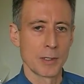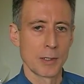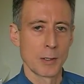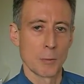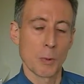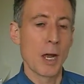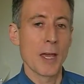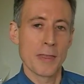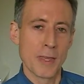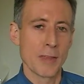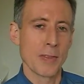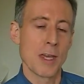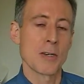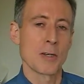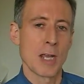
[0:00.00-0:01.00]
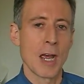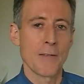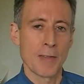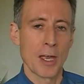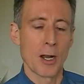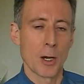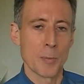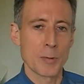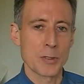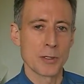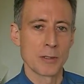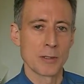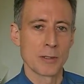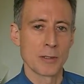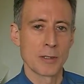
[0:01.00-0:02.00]
Well, I think they should have that
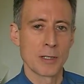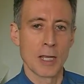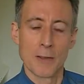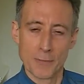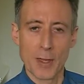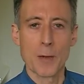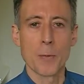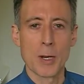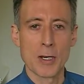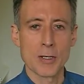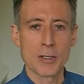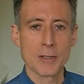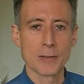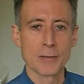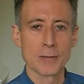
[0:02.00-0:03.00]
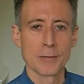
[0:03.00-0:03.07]
option if they wish.